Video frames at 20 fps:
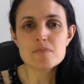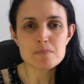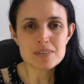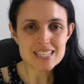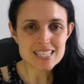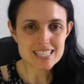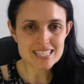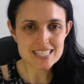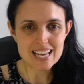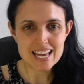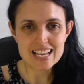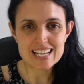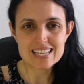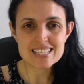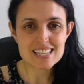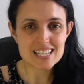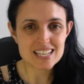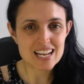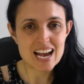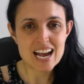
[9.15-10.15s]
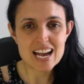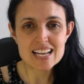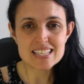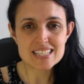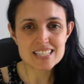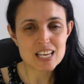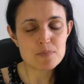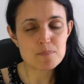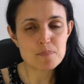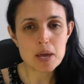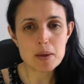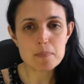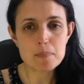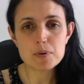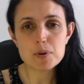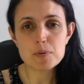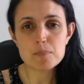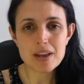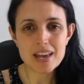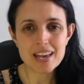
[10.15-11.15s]
mistakes that I see
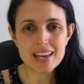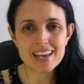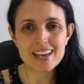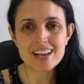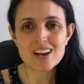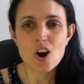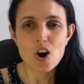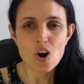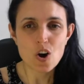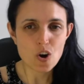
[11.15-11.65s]
people making